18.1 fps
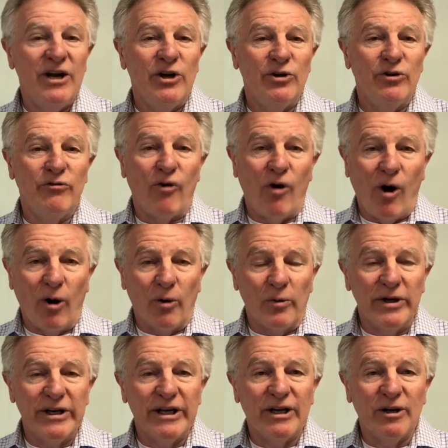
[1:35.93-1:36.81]
you've
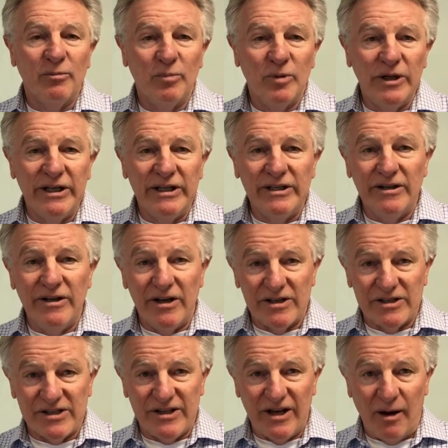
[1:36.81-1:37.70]
already completed
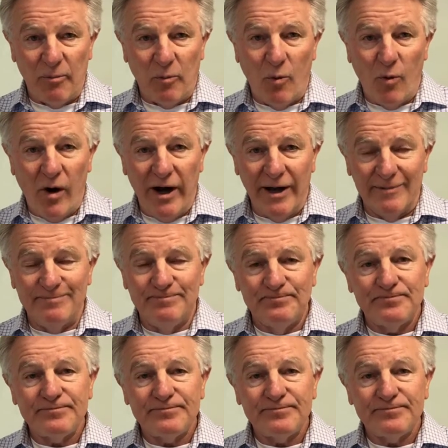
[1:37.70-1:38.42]
step 1.